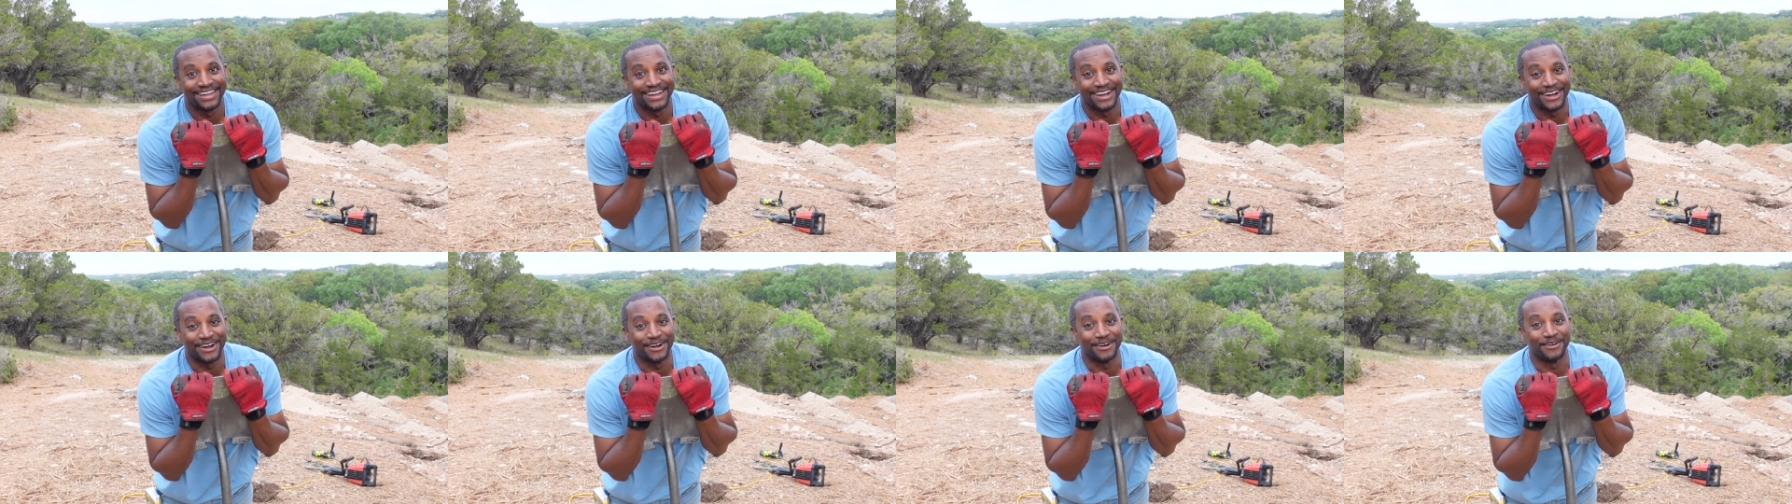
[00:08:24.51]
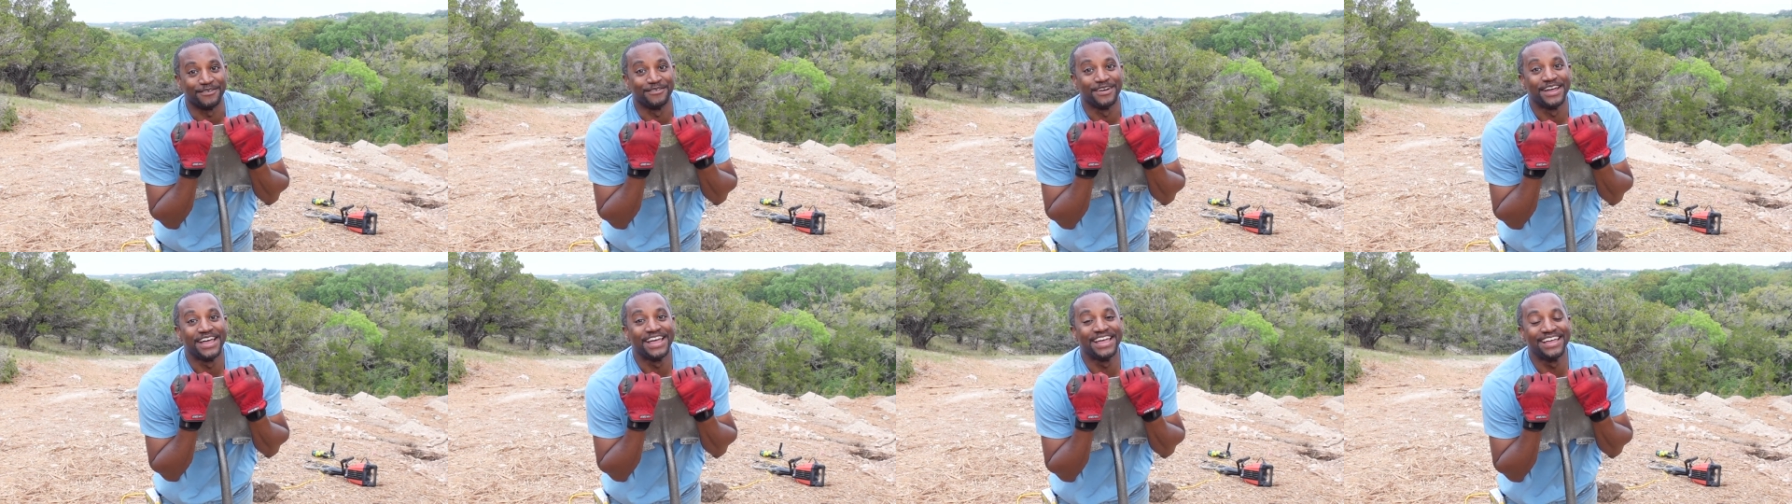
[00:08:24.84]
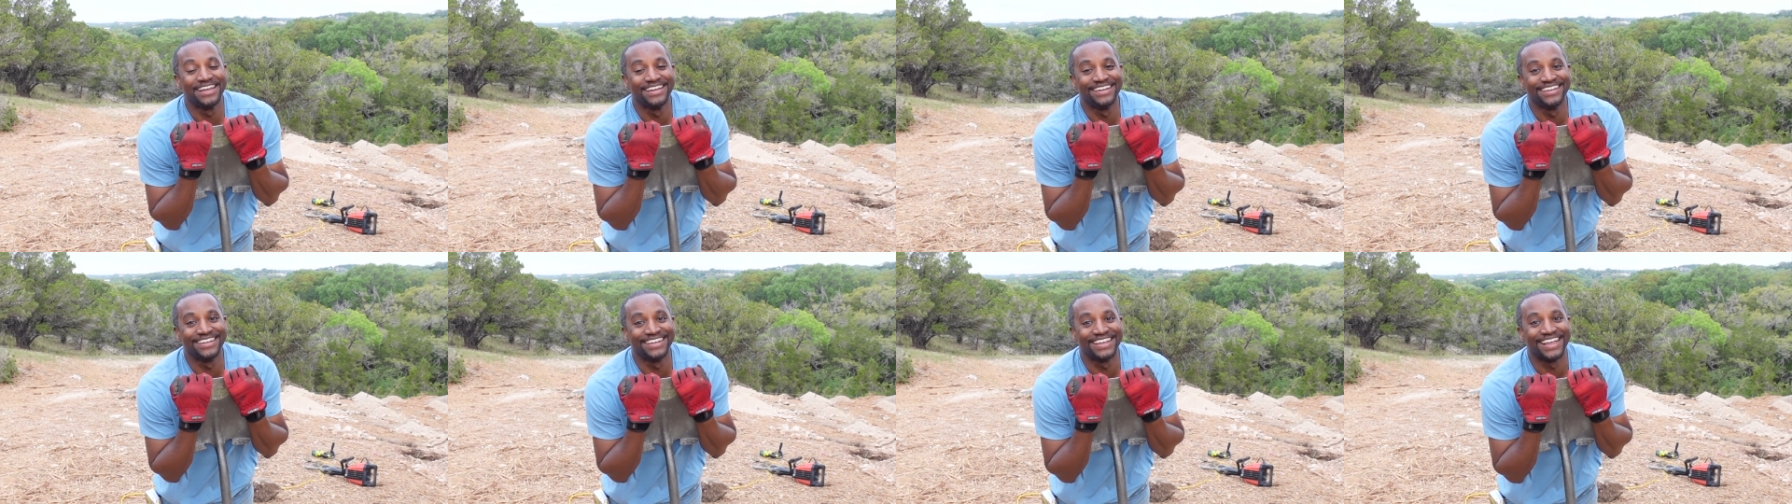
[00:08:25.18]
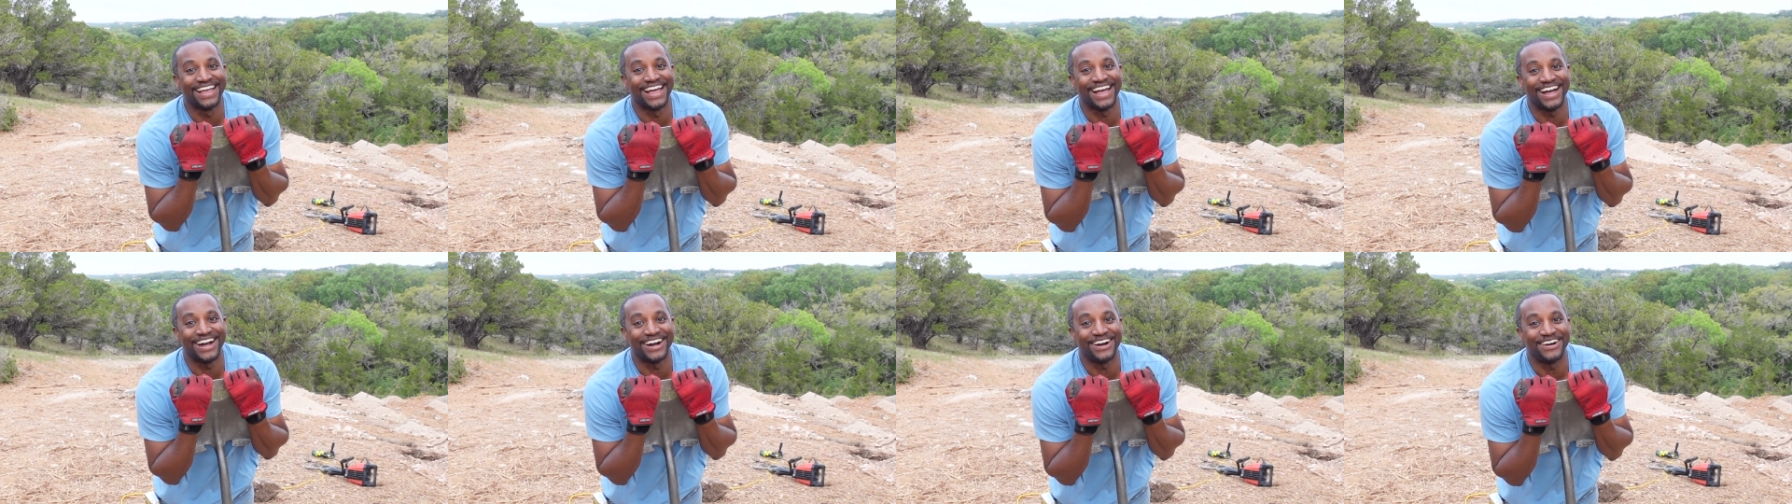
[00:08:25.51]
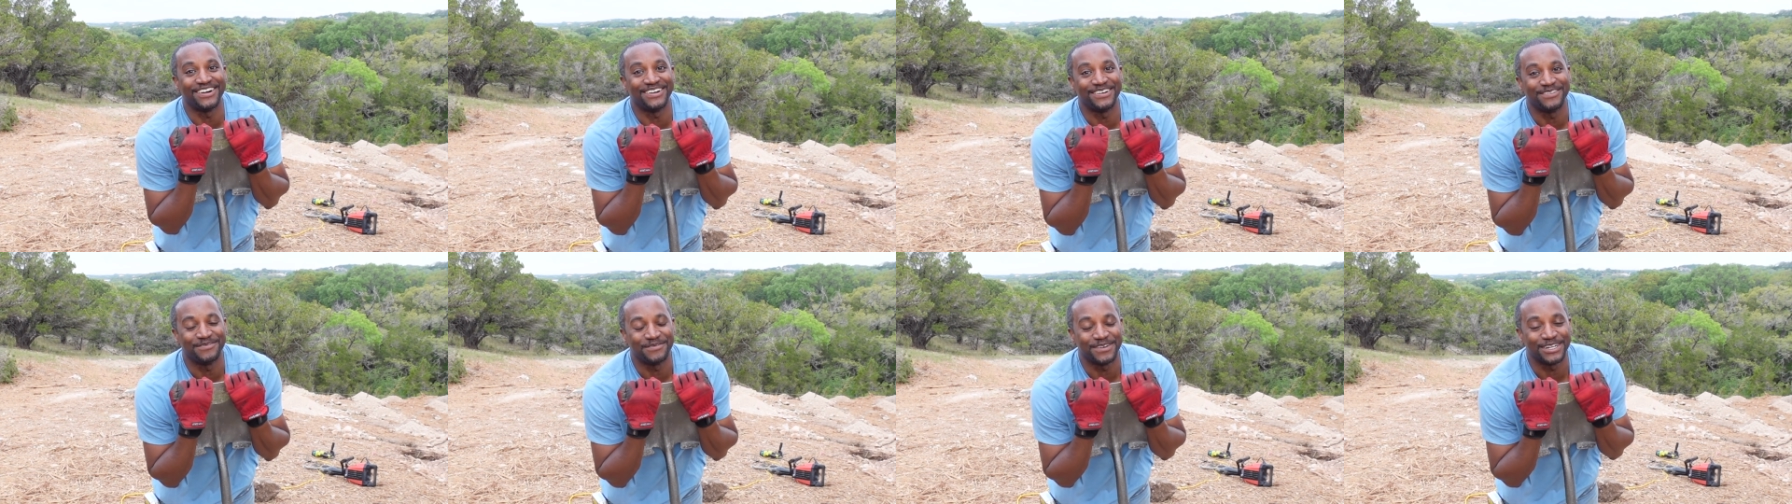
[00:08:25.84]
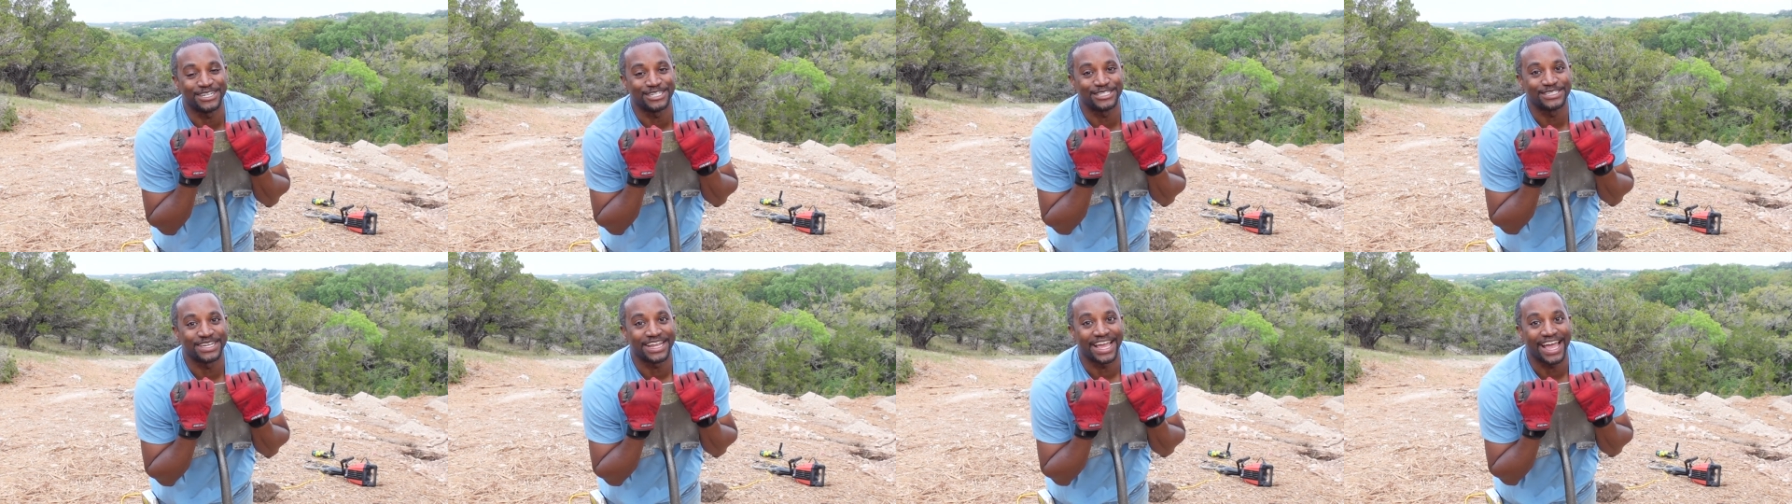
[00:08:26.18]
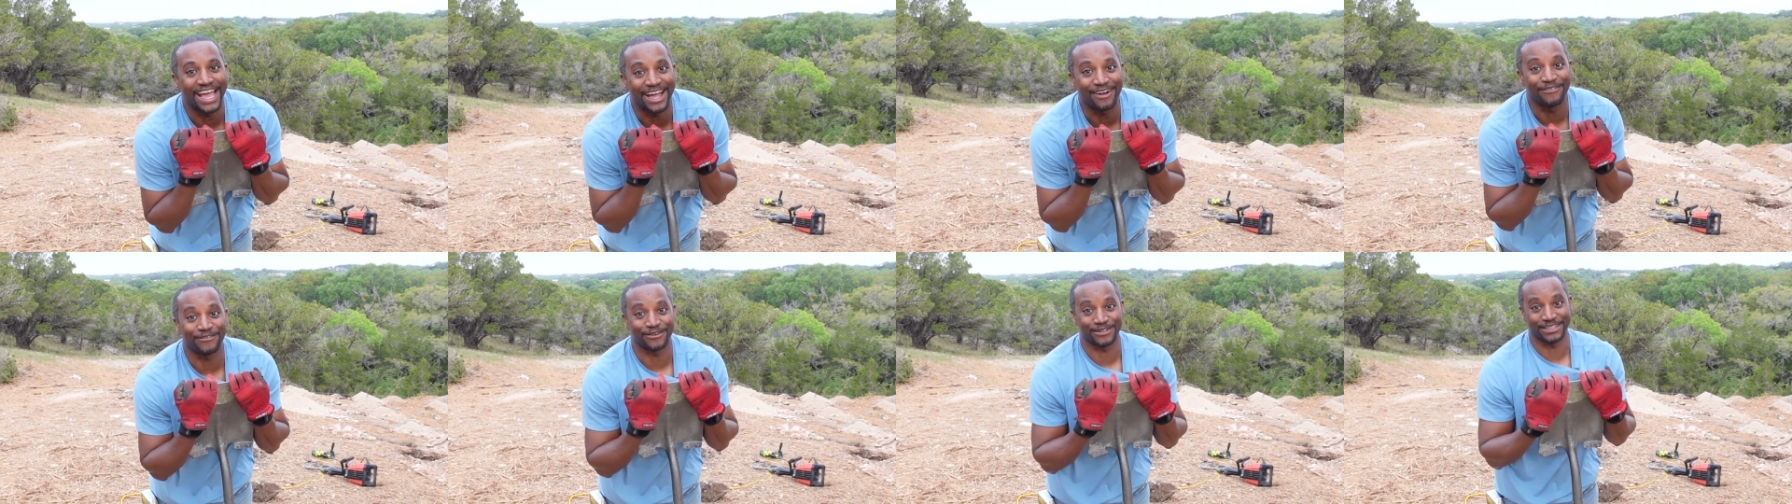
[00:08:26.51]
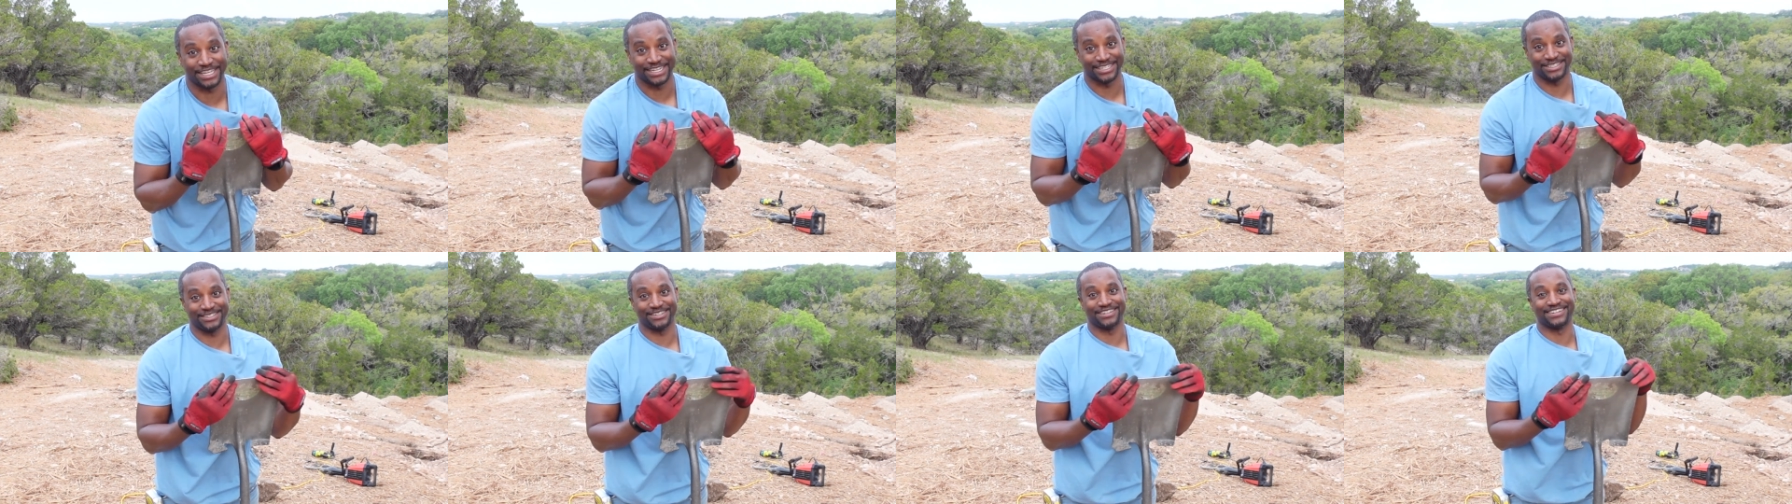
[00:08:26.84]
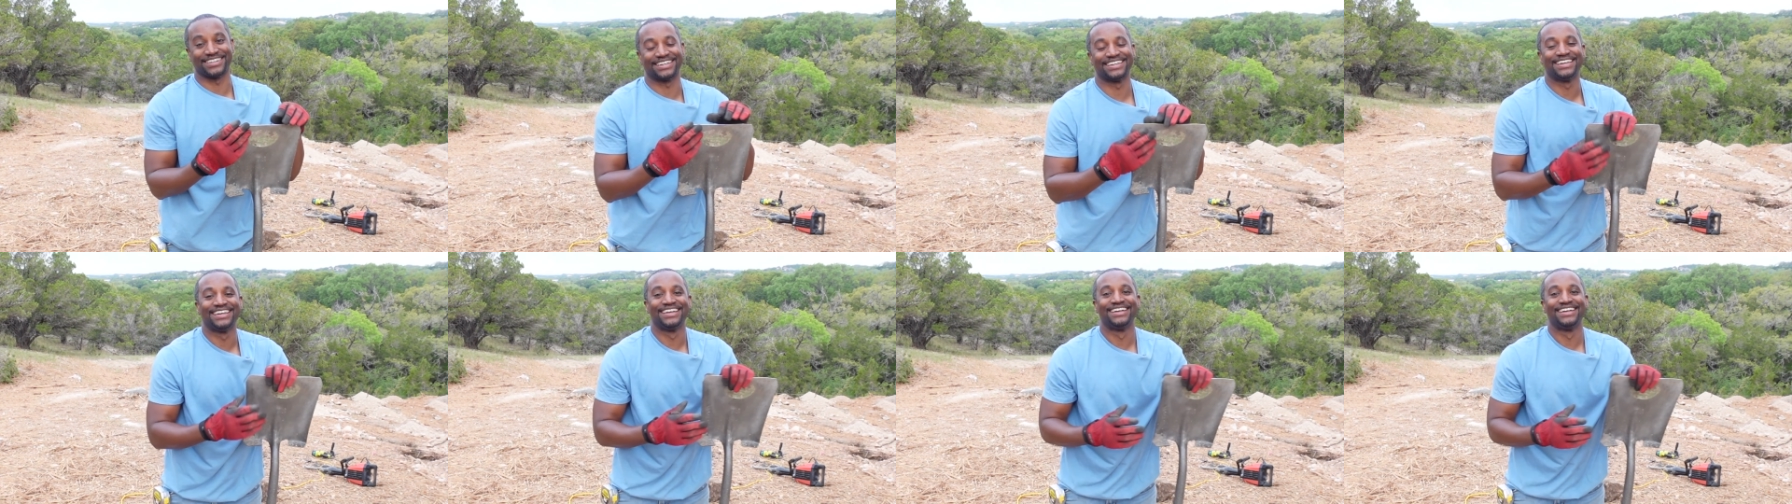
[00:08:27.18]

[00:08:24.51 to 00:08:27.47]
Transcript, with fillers: of how much effort that took.